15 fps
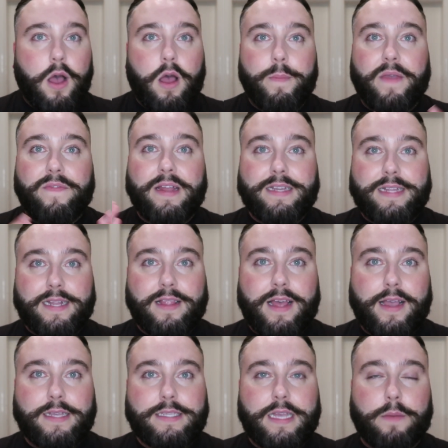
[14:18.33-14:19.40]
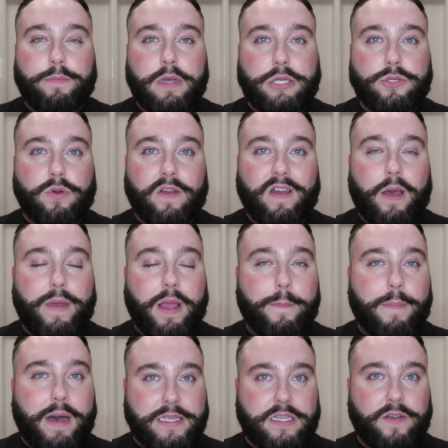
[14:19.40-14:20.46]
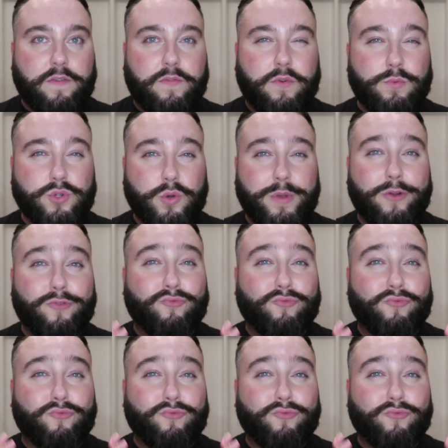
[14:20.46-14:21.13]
and if you did, like I say, please do give it a big massive thumbs up.